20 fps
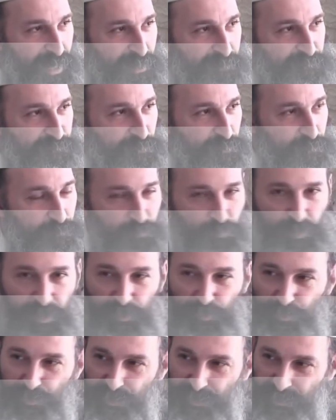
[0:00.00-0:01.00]
platform
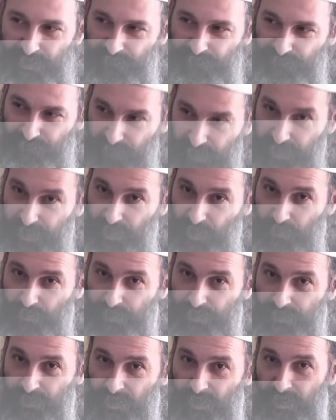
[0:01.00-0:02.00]
where you see
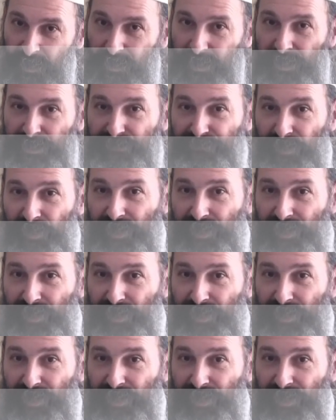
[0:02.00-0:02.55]
videos. It's